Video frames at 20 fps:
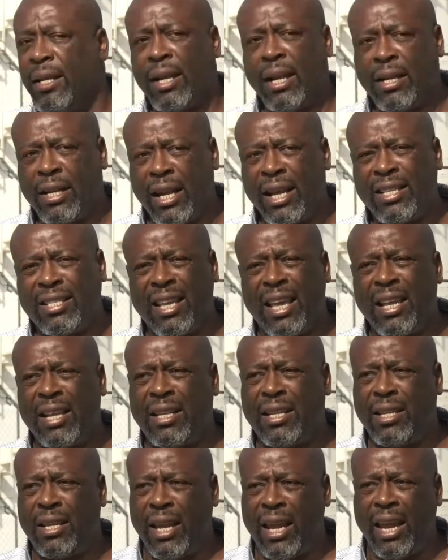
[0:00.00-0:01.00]
It is
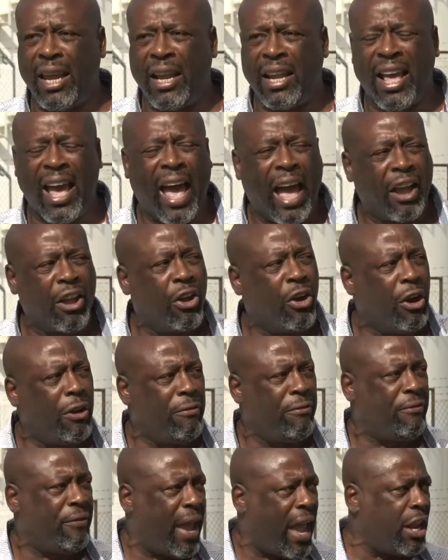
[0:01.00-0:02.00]
indeed a
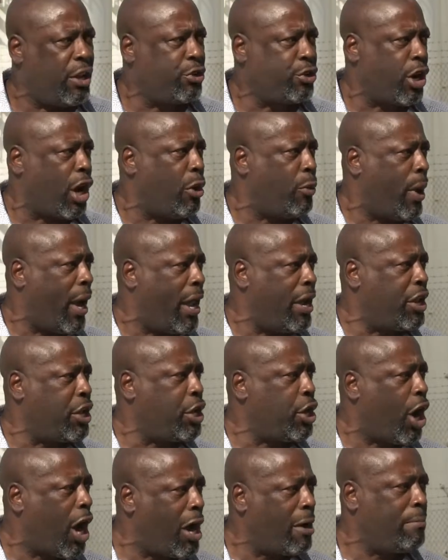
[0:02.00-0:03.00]
good venture when
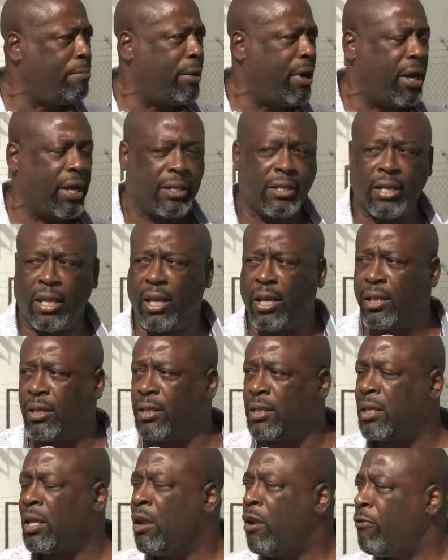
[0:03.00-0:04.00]
young
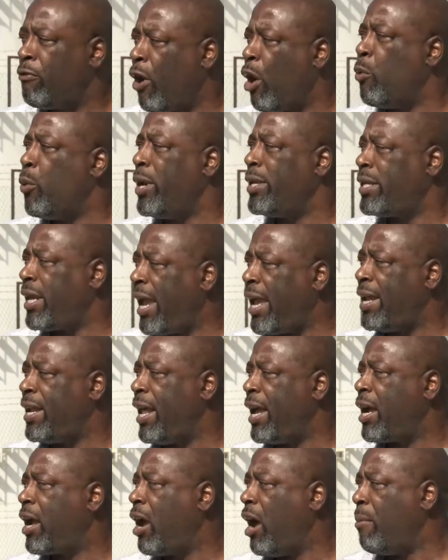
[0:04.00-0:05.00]
persons from within
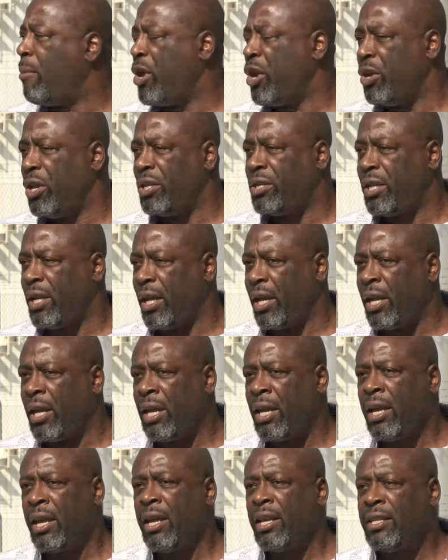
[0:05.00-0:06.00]
the
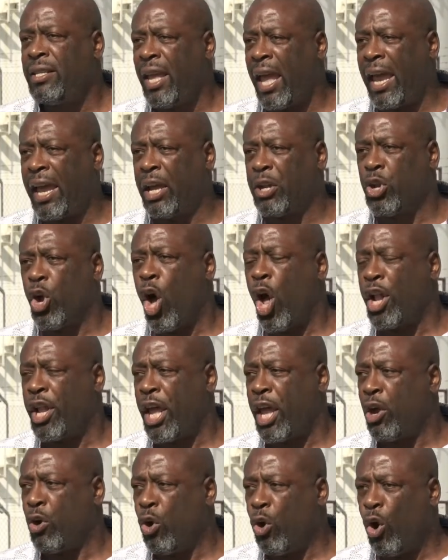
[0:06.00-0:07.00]
community take it on
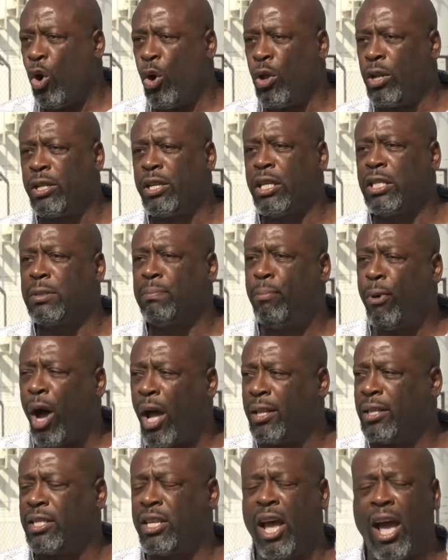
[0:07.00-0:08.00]
their own to
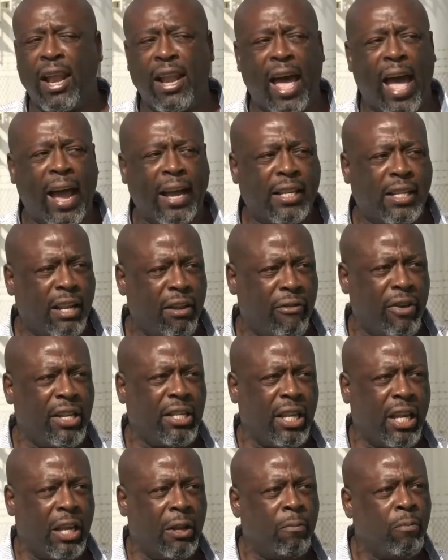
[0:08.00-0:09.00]
sponsor an
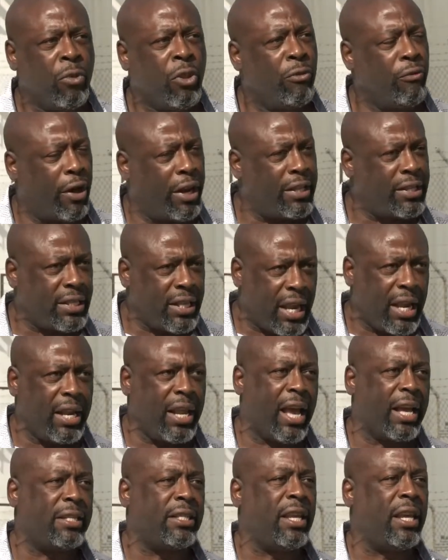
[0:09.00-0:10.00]
activity for the
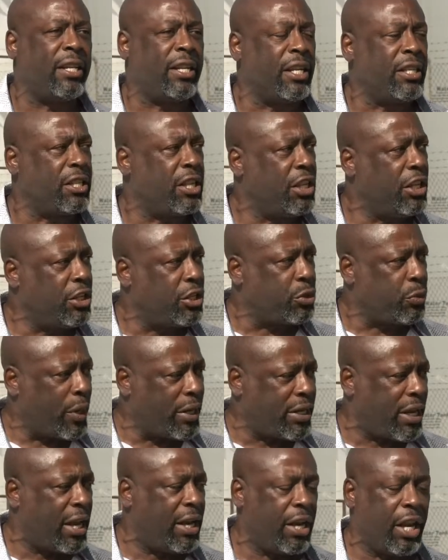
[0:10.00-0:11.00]
senior citizens
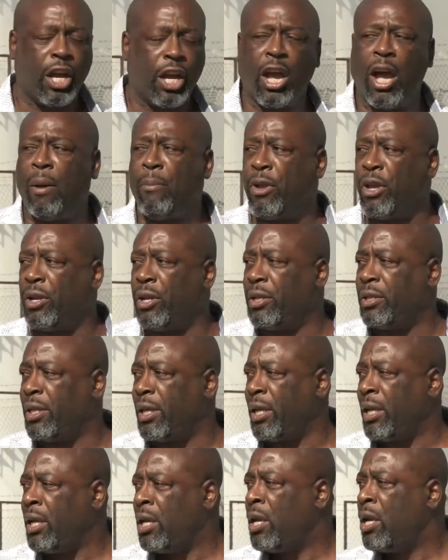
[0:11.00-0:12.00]
within the
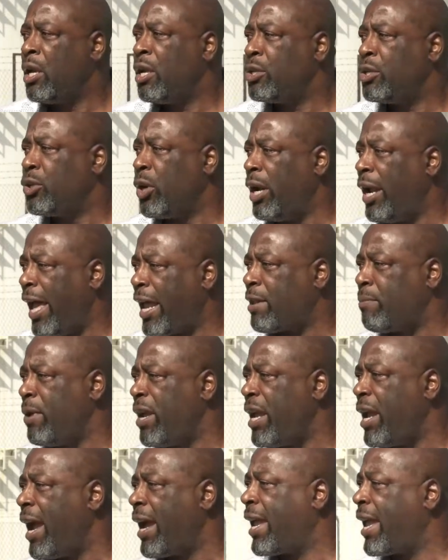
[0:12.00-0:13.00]
community. So let
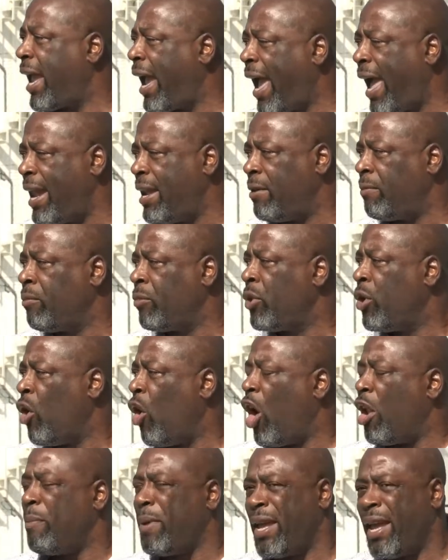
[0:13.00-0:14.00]
me again,
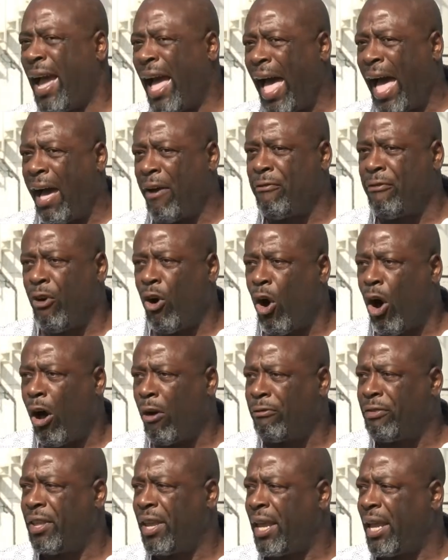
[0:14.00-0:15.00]
on behalf
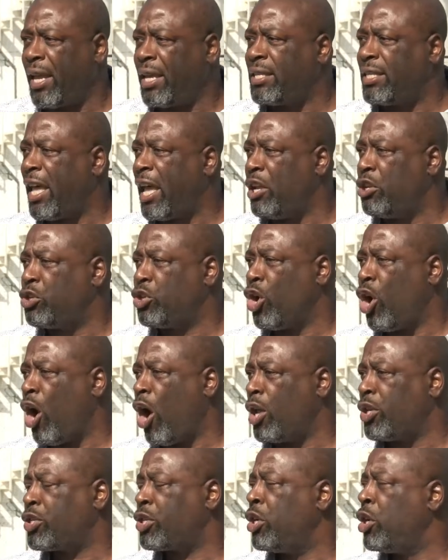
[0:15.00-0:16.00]
of the St.
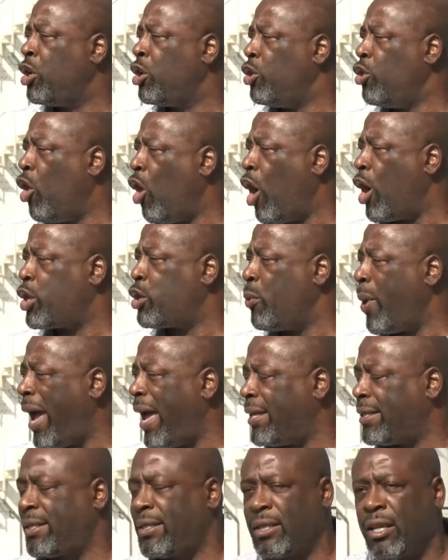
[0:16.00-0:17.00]
George
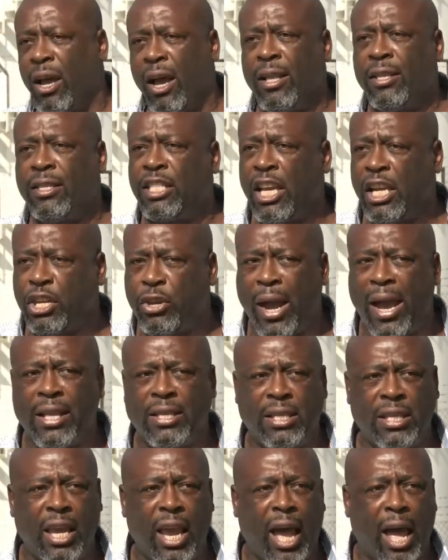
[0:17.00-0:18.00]
Northwest
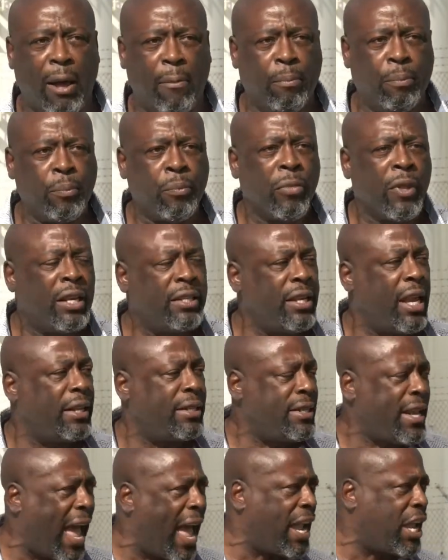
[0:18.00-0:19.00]
constituency, say
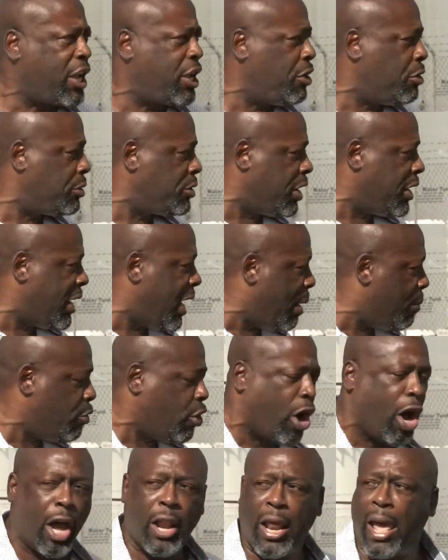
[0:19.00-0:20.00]
thank you to
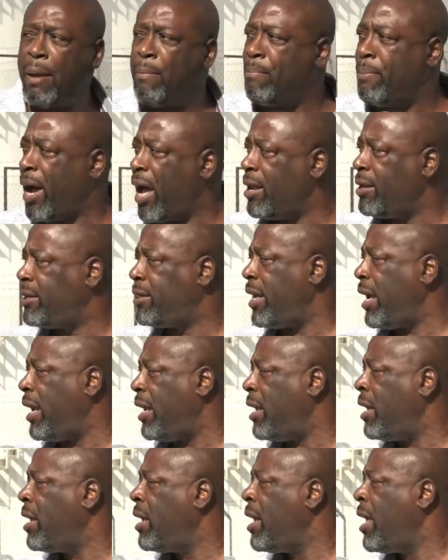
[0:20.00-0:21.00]
Nimrod and
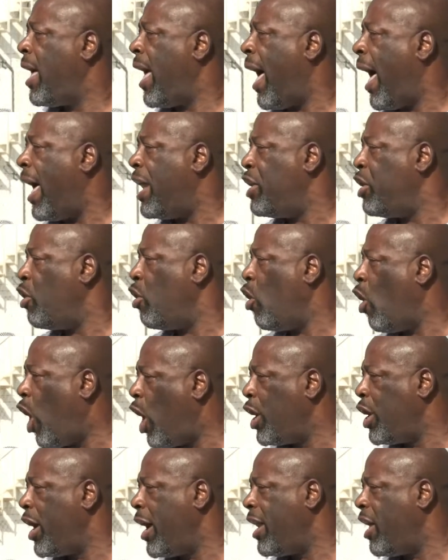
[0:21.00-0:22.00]
Bunting and
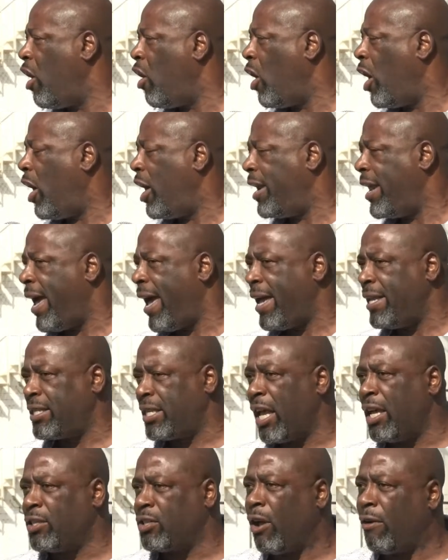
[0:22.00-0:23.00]
all the other
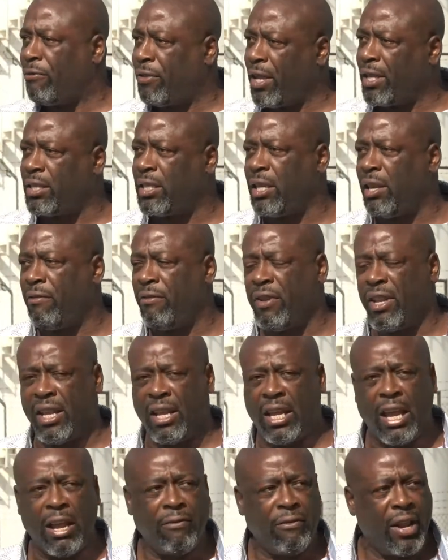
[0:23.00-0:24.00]
organizers of this
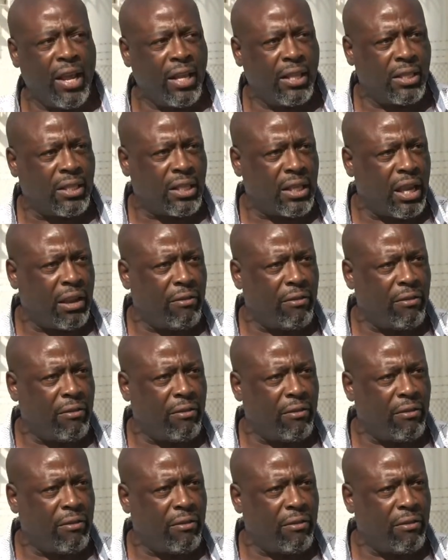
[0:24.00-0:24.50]
evening's